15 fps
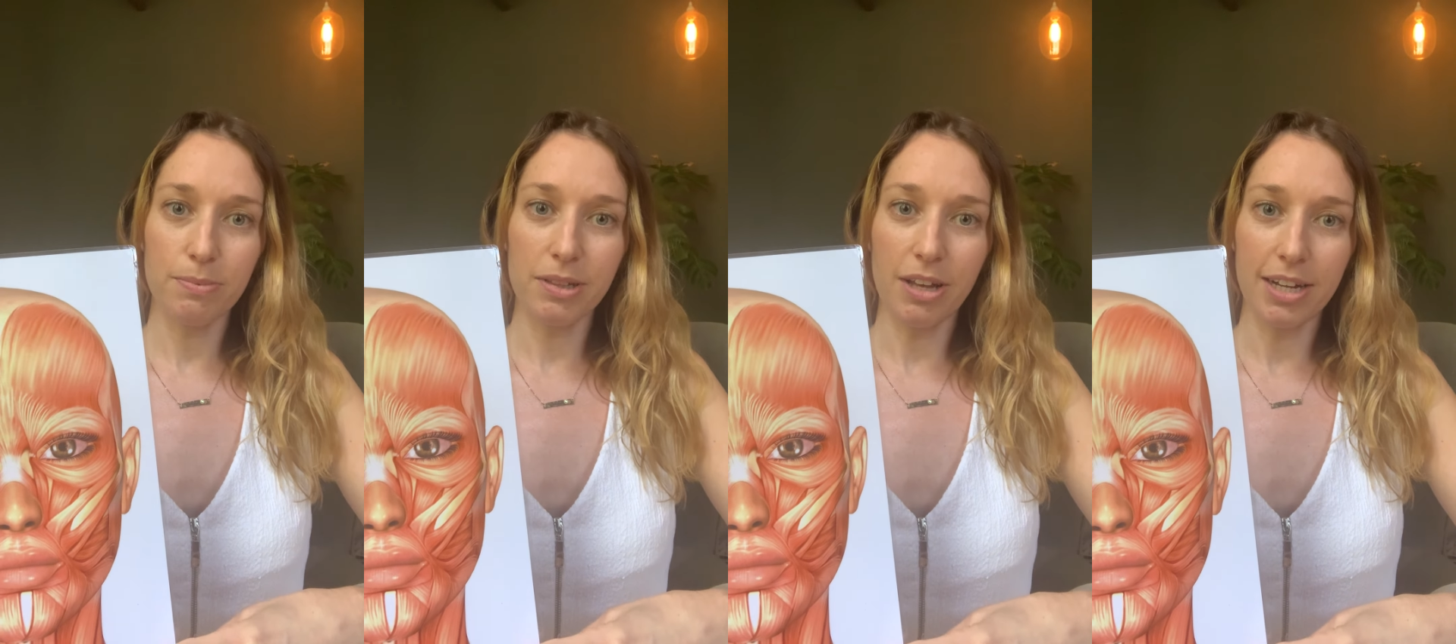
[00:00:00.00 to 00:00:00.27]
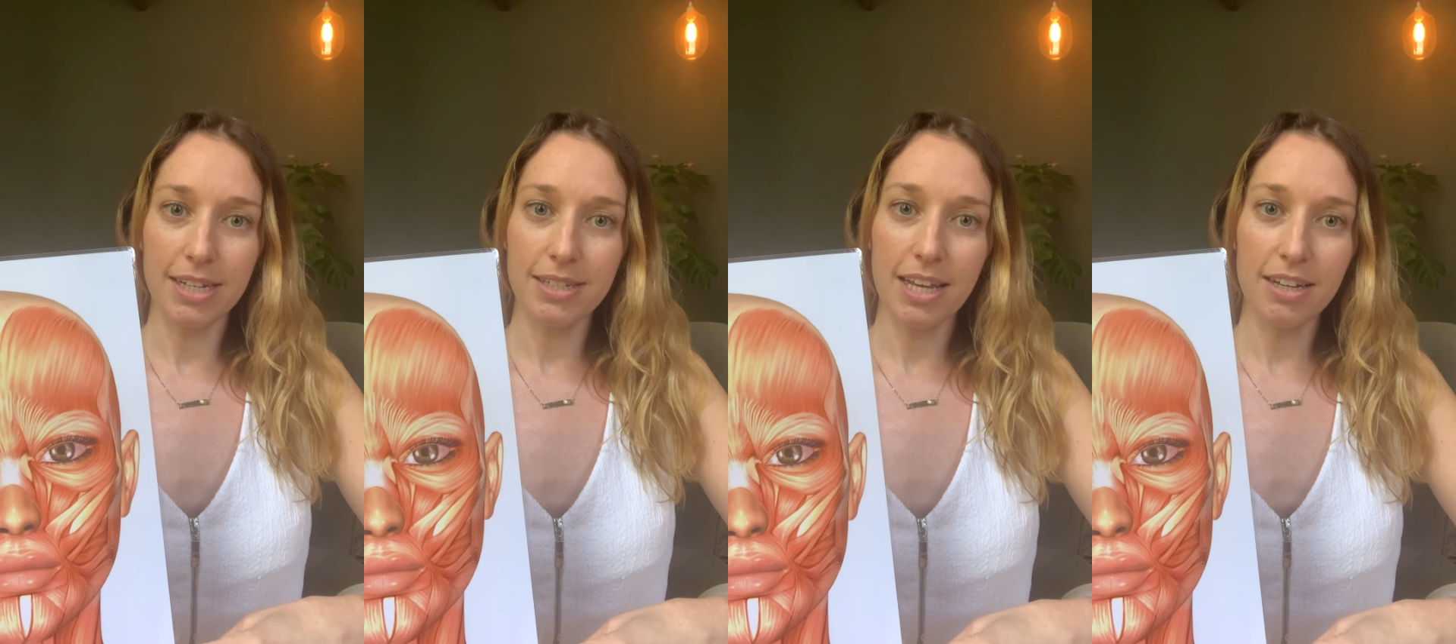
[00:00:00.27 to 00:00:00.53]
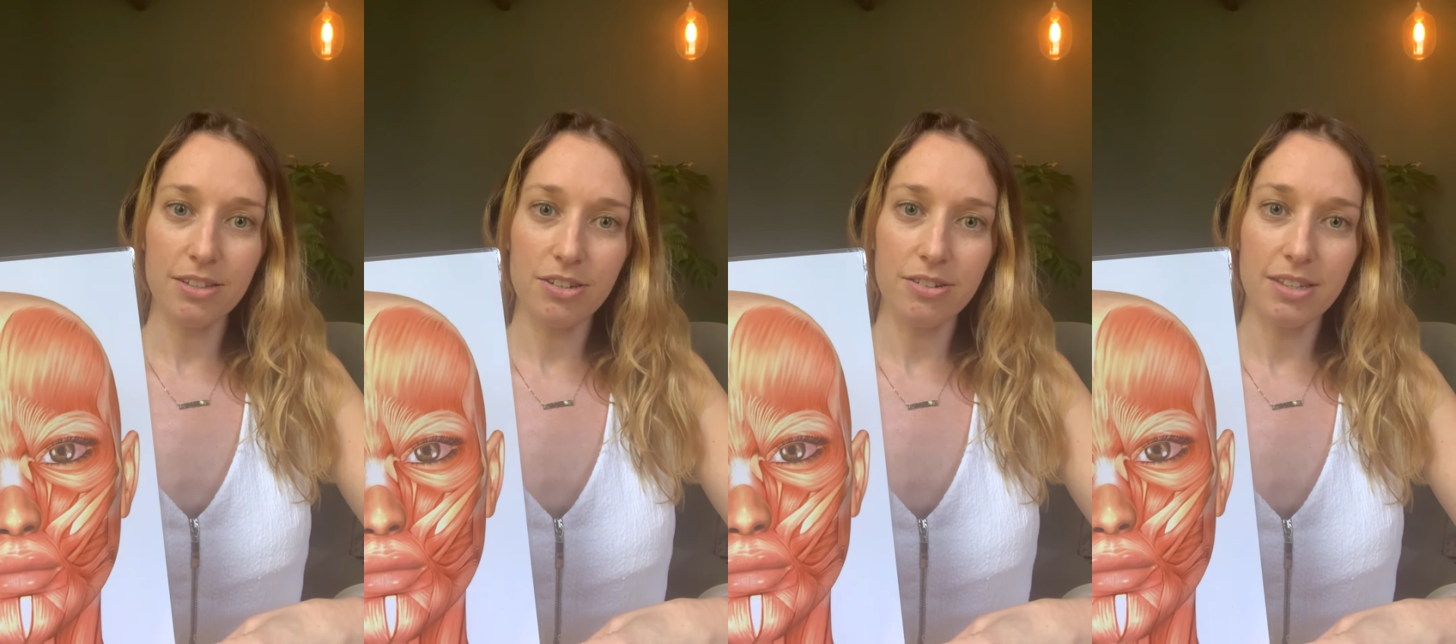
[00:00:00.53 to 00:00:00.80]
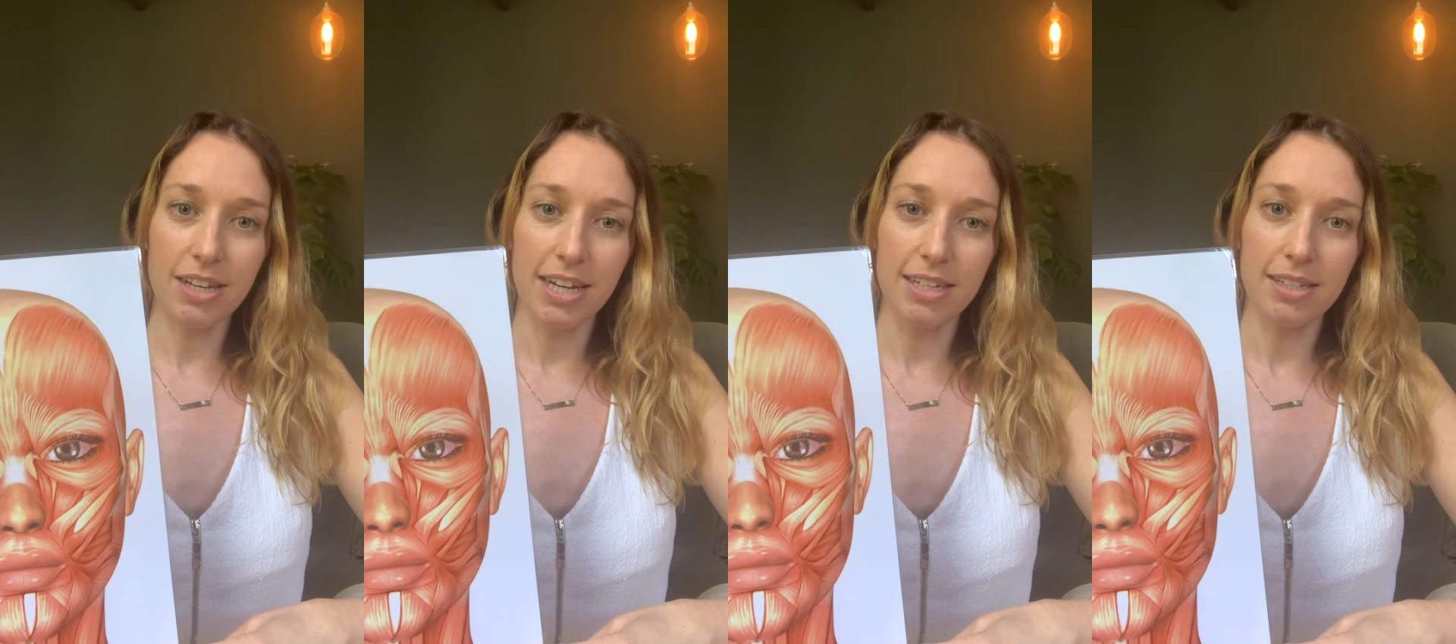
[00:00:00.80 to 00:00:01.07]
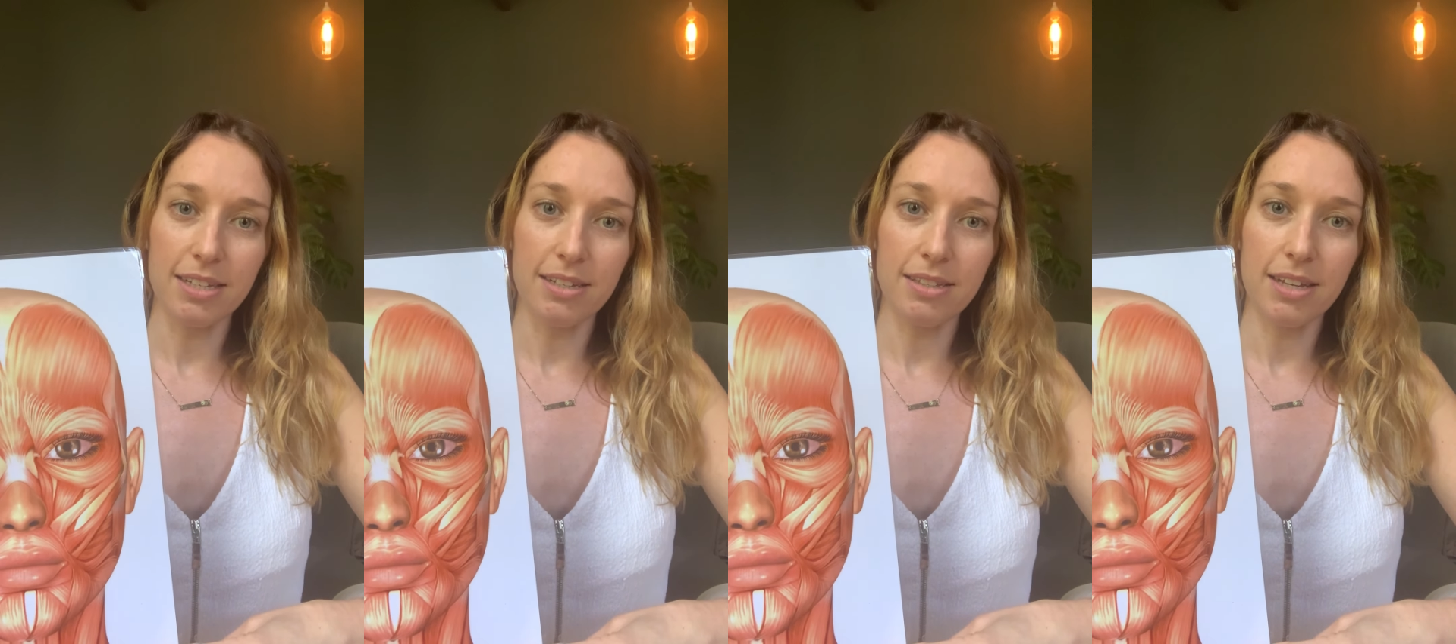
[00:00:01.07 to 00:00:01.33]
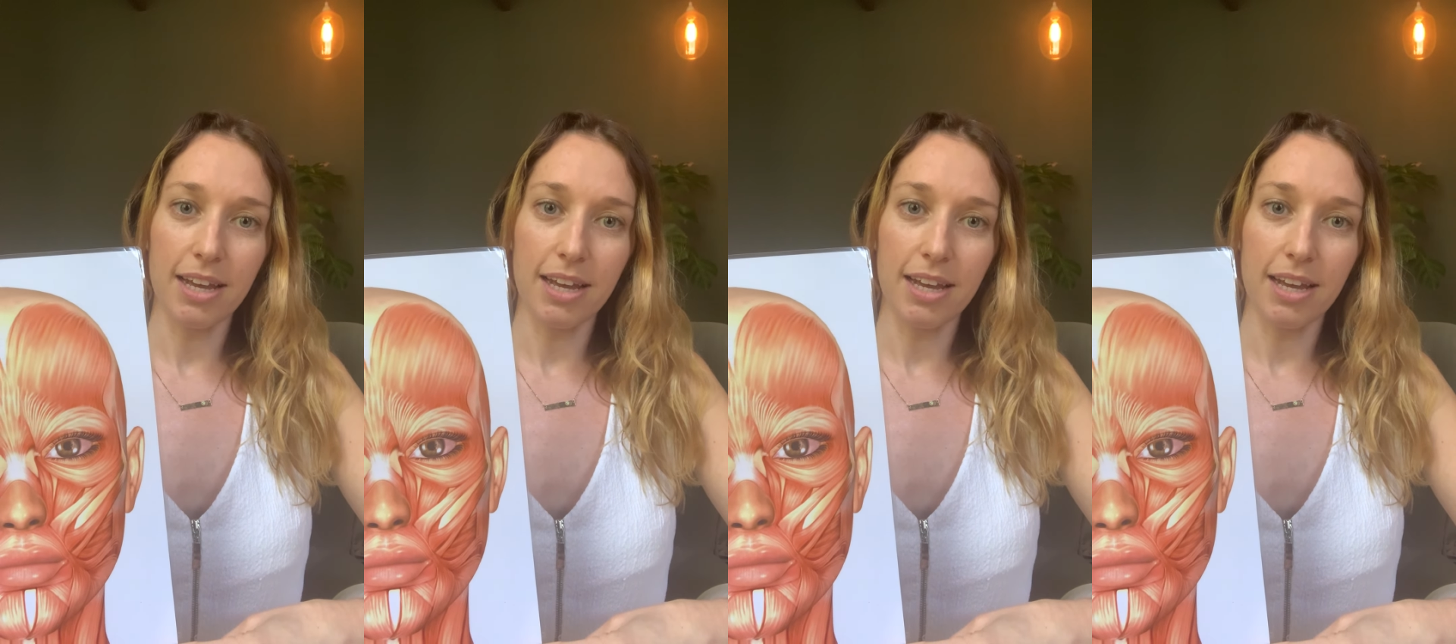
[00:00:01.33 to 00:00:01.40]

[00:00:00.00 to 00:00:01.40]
Pilates exercises